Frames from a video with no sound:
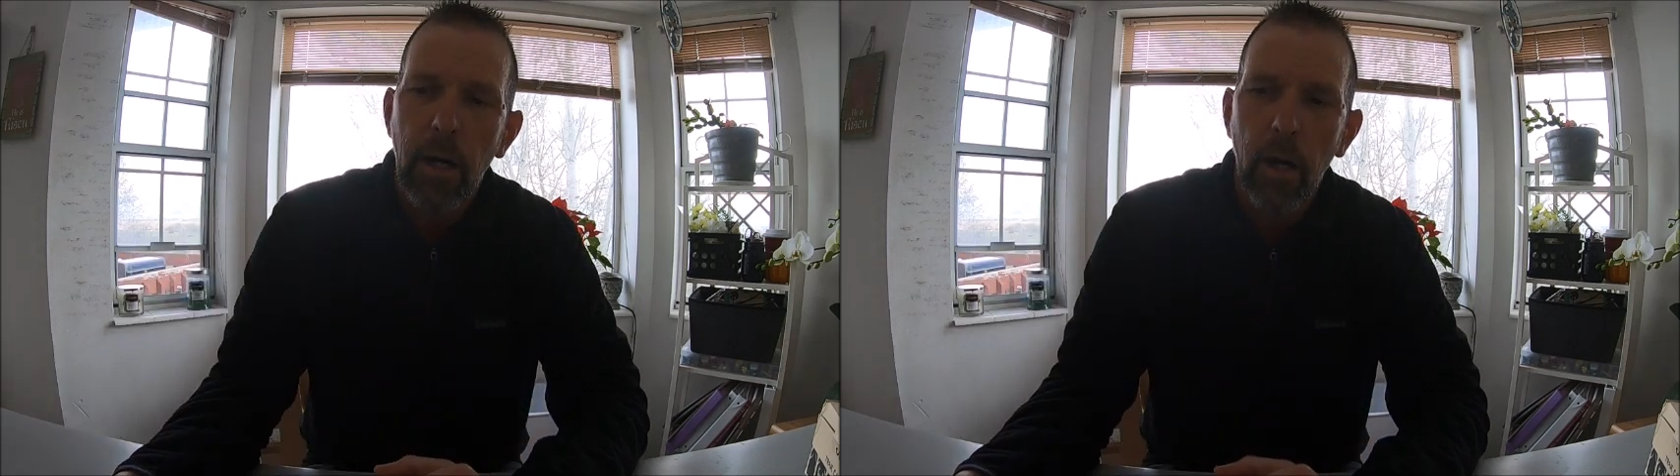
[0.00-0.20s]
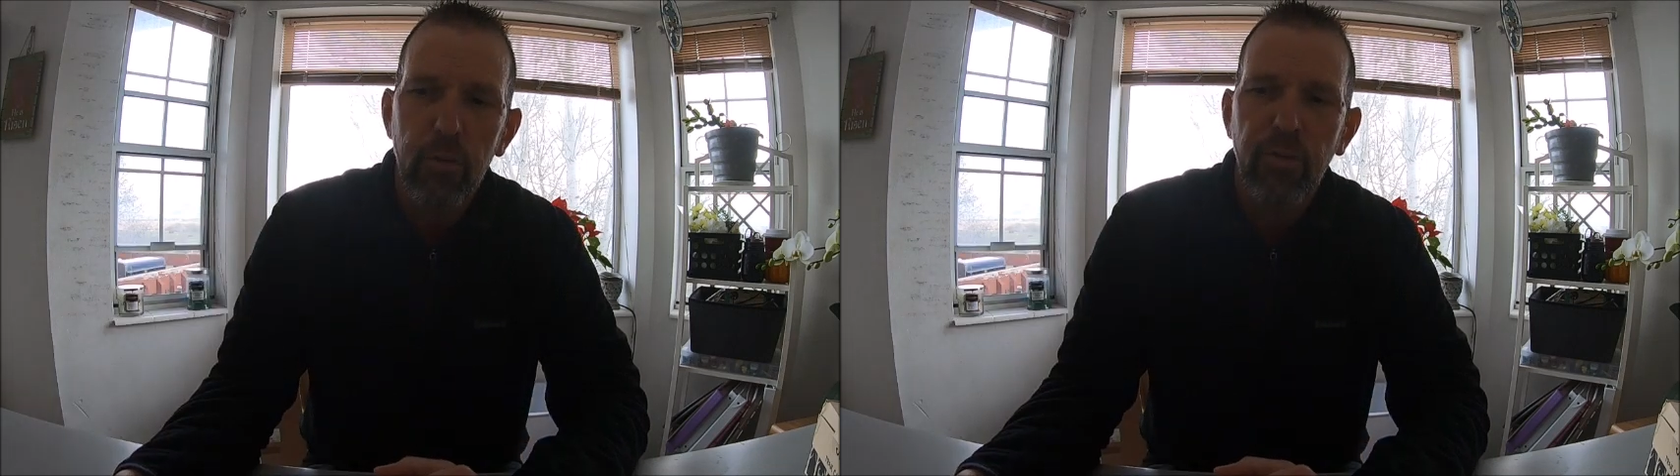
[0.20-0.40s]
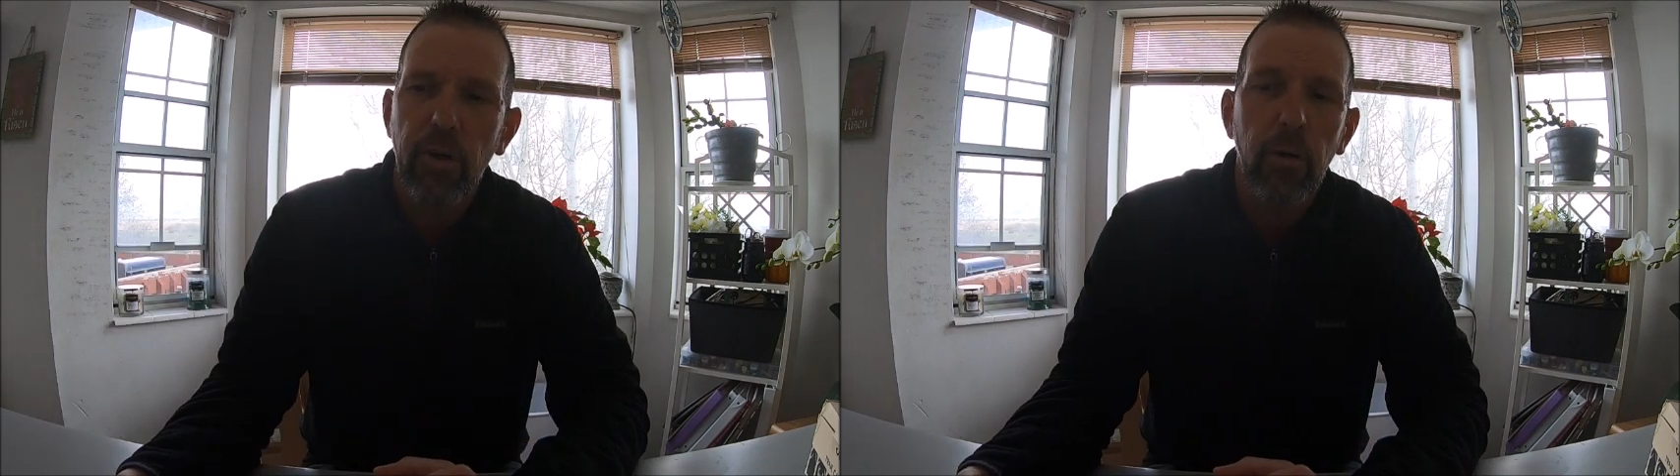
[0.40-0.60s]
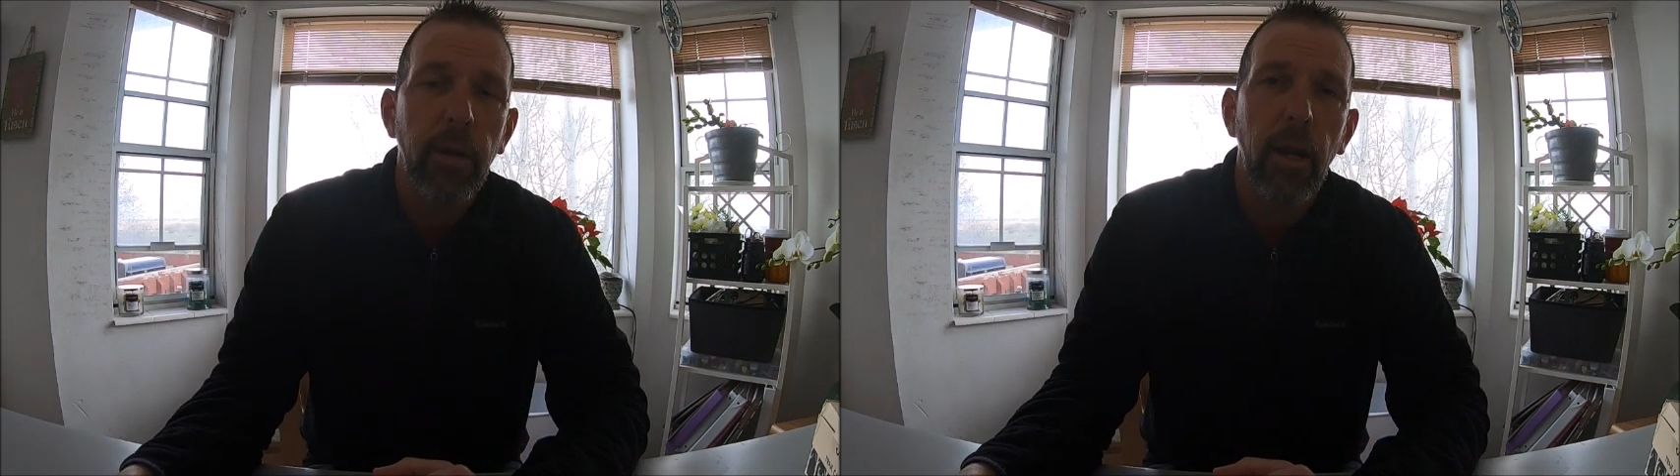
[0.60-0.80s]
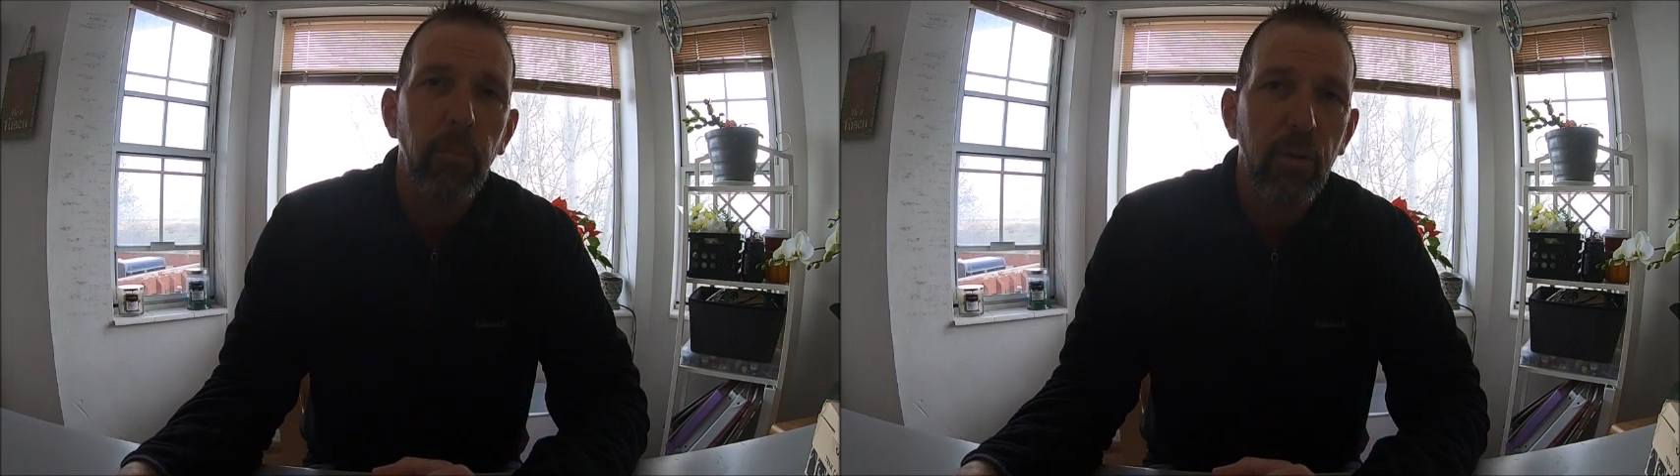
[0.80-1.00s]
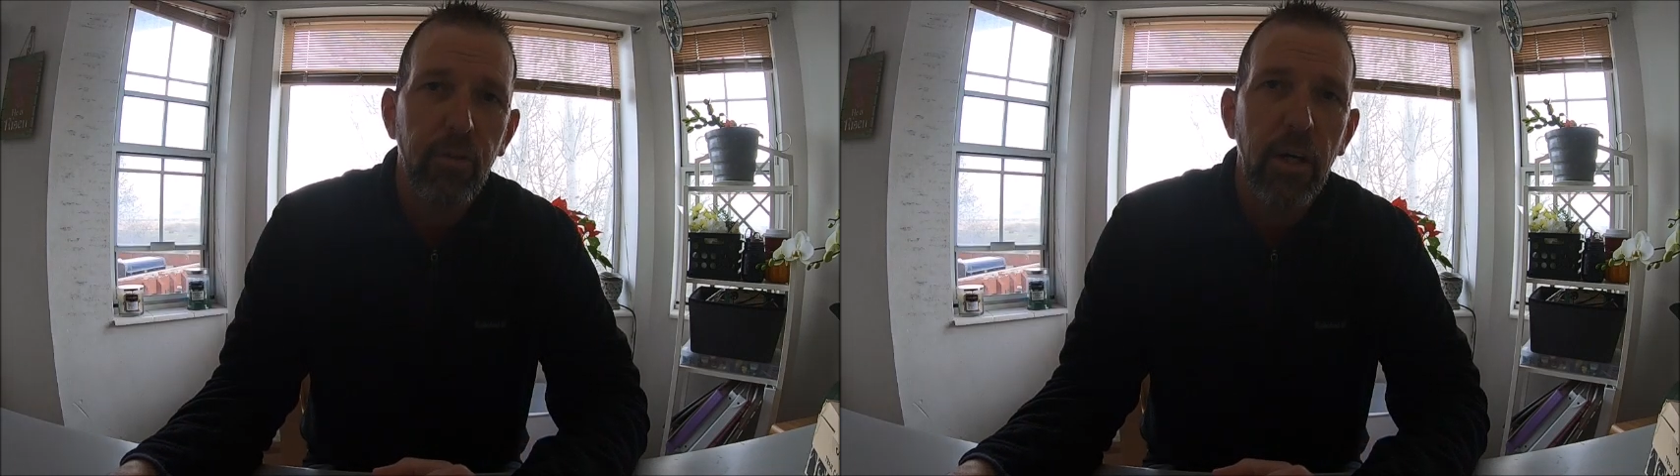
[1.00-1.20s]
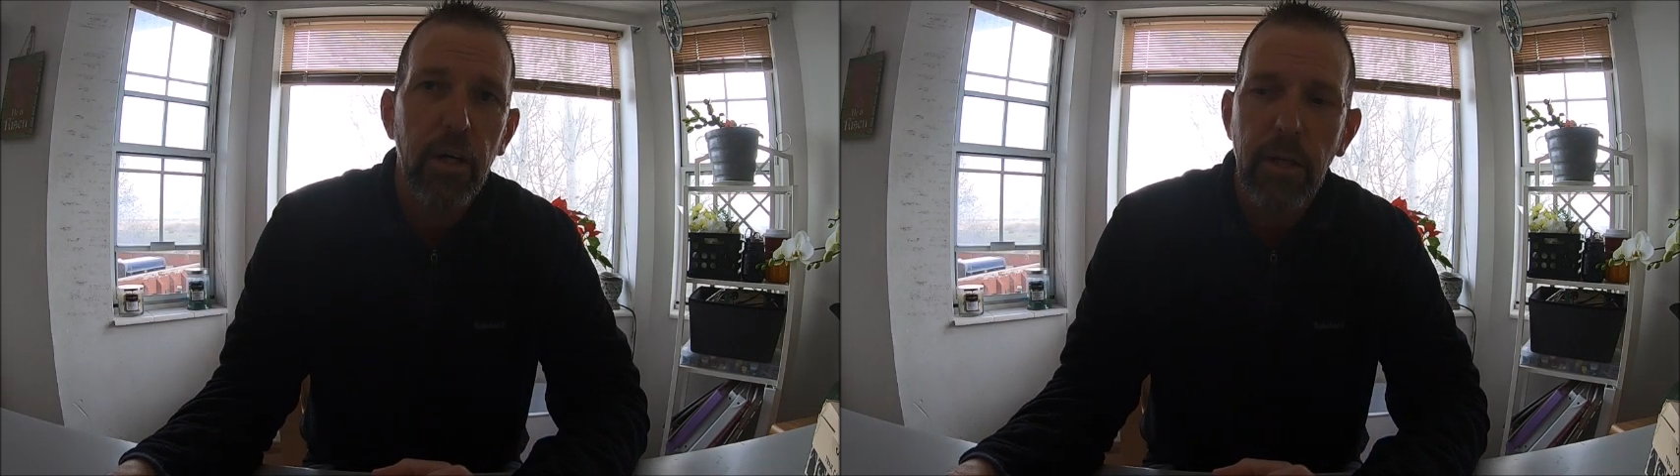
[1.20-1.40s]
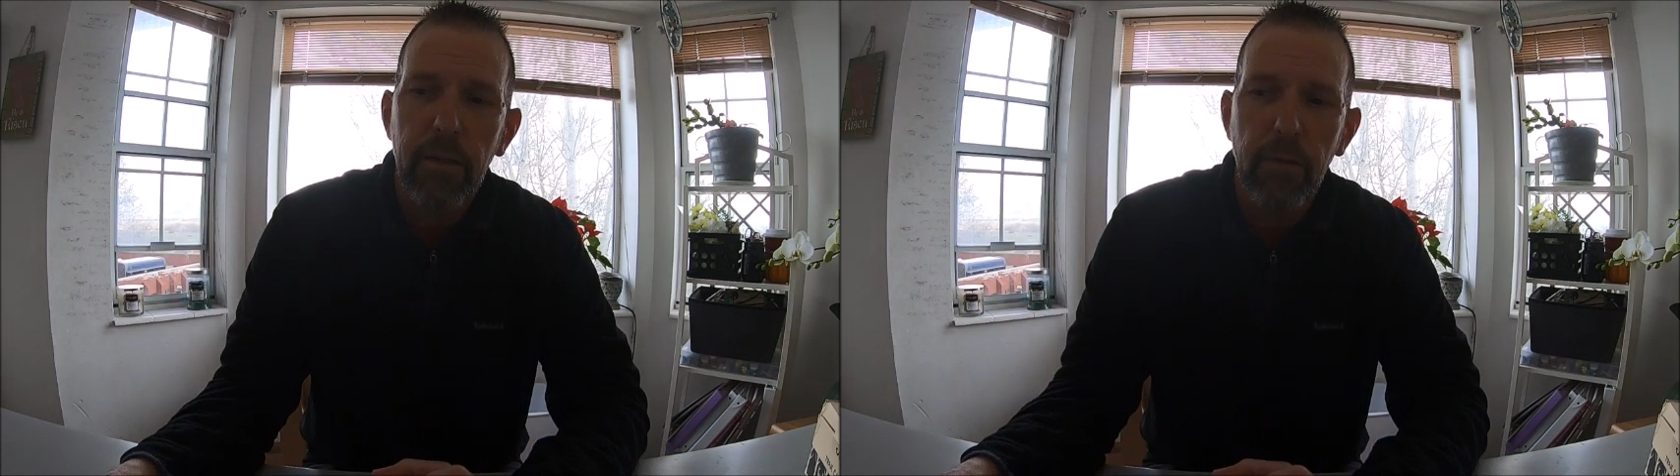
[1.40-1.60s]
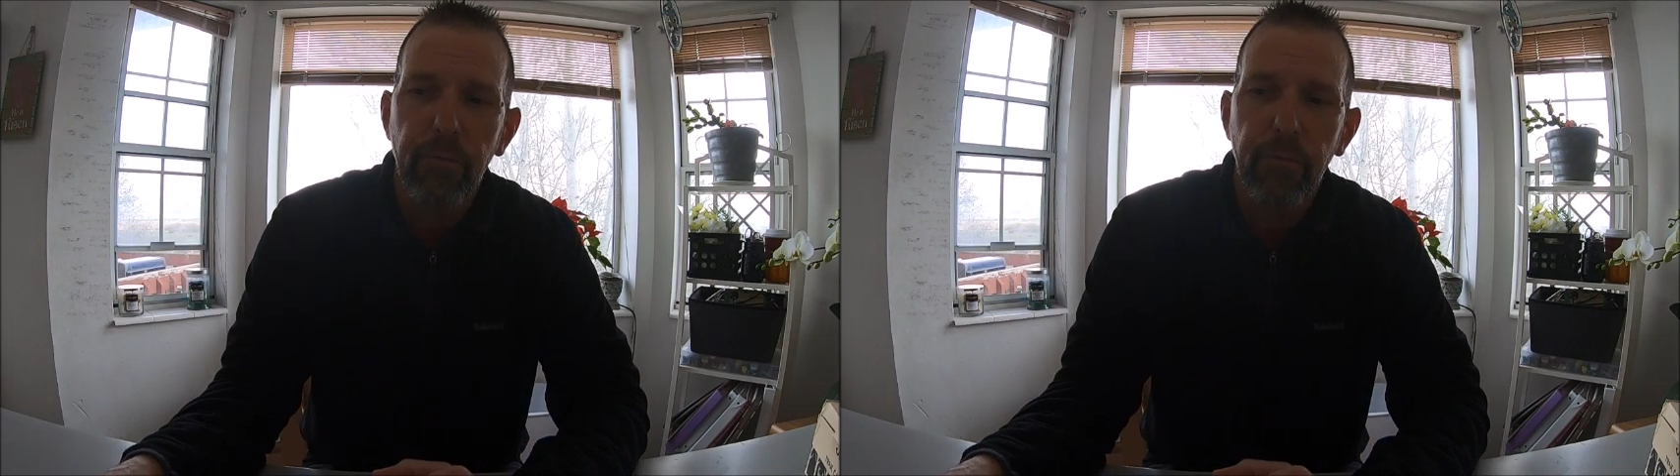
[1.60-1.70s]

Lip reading: our trail cameras hung in the